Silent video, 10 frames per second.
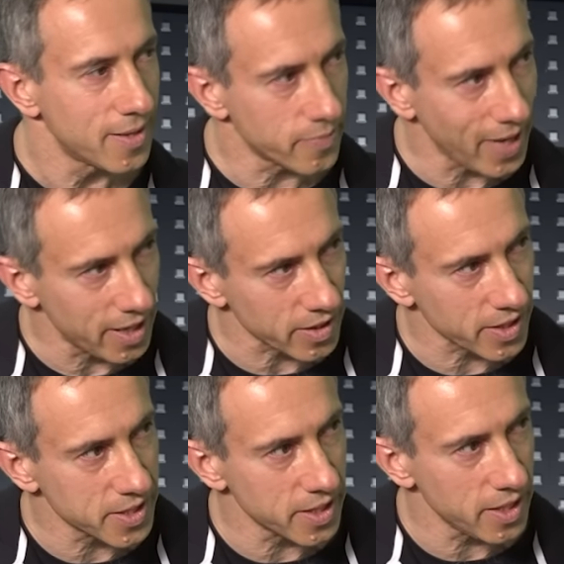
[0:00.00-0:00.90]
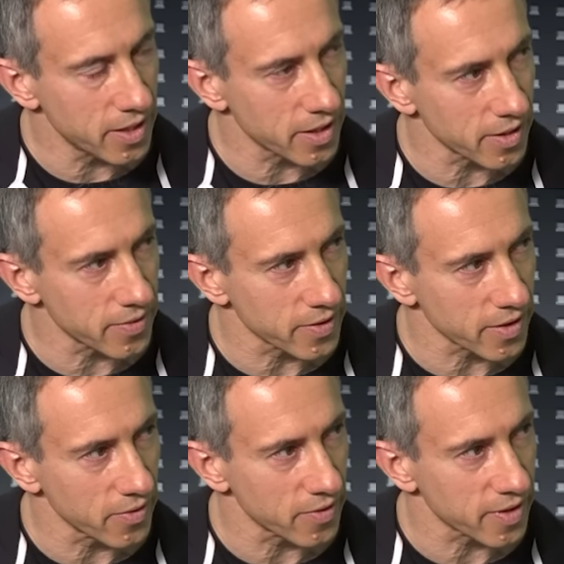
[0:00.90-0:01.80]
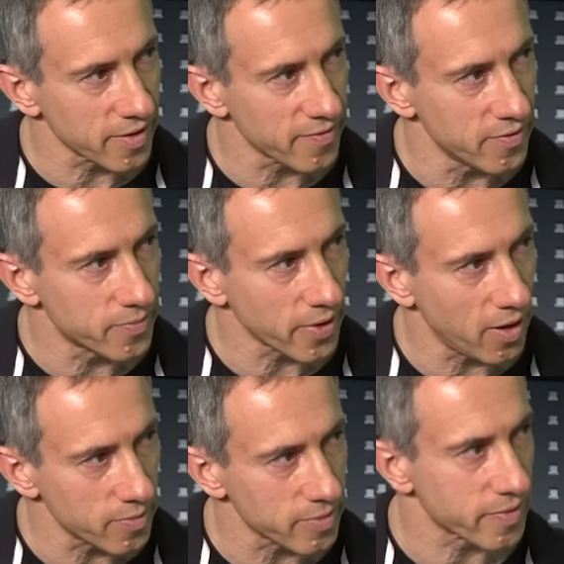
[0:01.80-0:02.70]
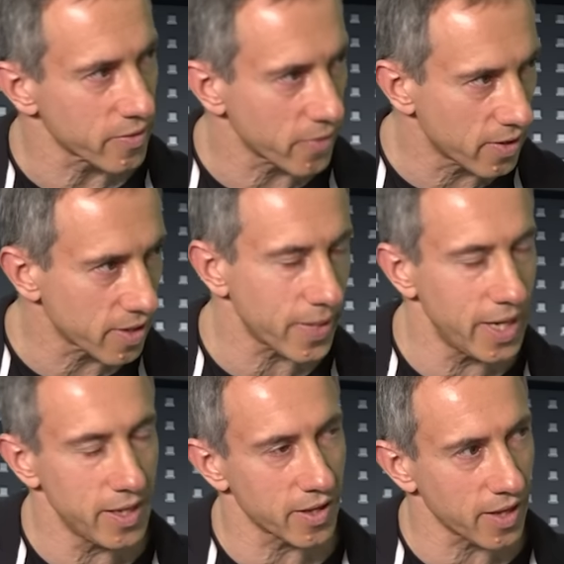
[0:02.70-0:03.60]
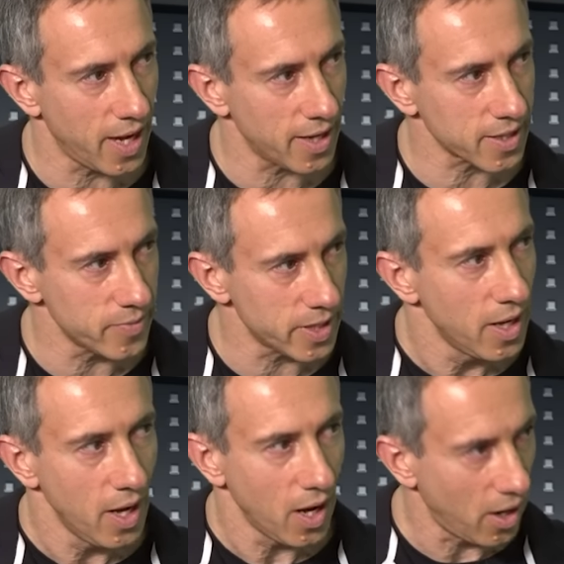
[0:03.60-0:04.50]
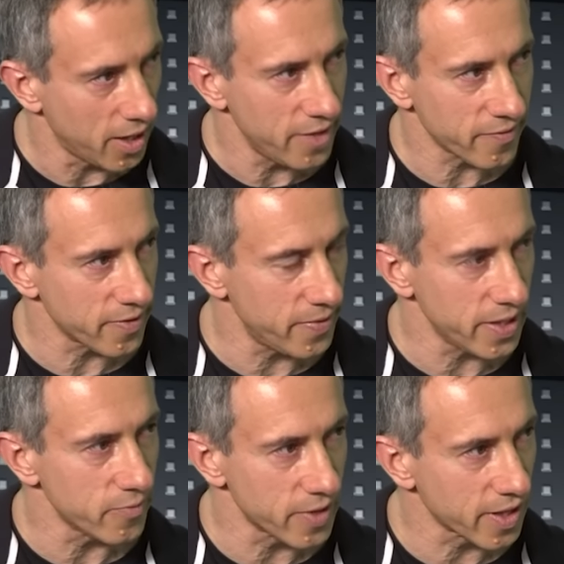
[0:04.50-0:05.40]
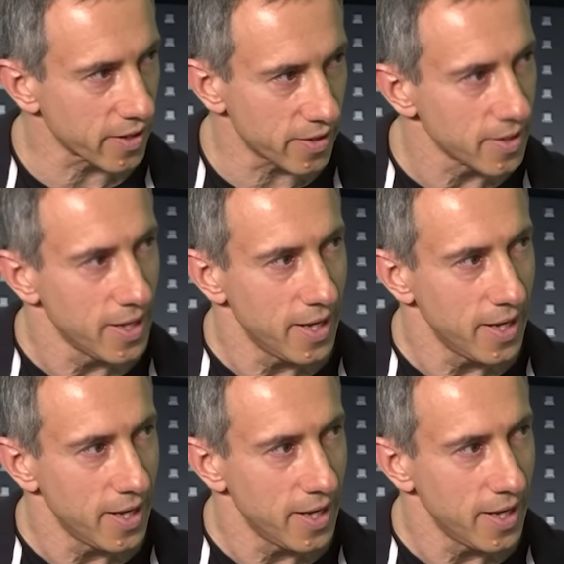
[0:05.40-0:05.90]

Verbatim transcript: the Palestinians are the source of all problems, whereas Peter's argument on everything was that